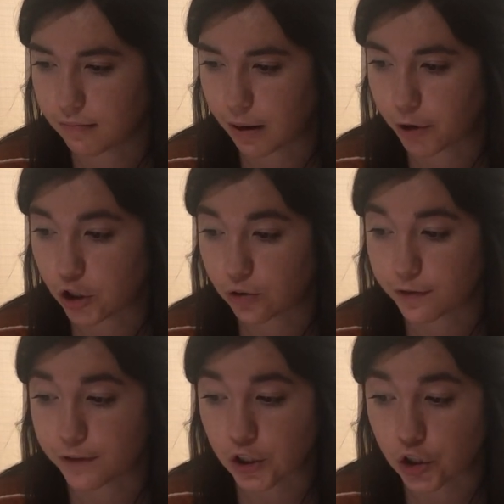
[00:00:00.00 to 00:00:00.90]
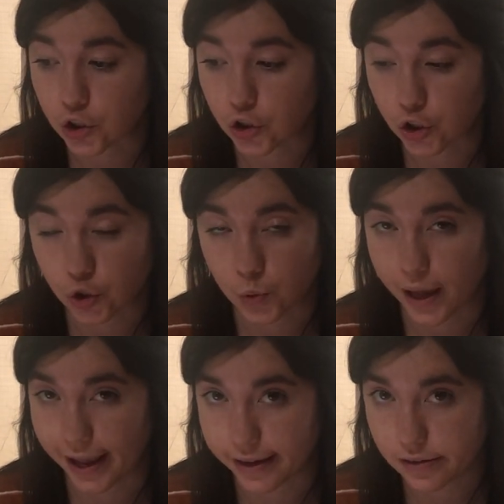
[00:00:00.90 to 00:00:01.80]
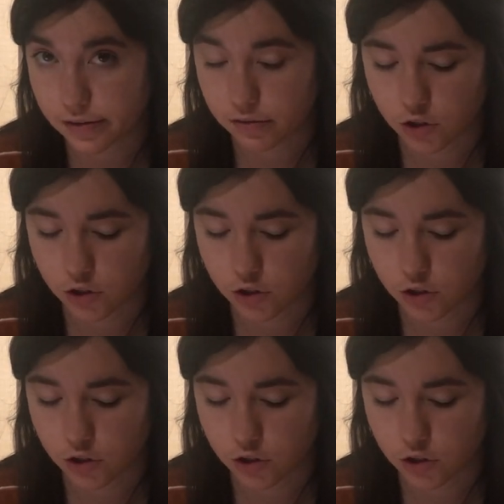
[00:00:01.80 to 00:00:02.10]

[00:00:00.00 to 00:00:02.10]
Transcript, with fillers: I want to do Ephesians 2 8.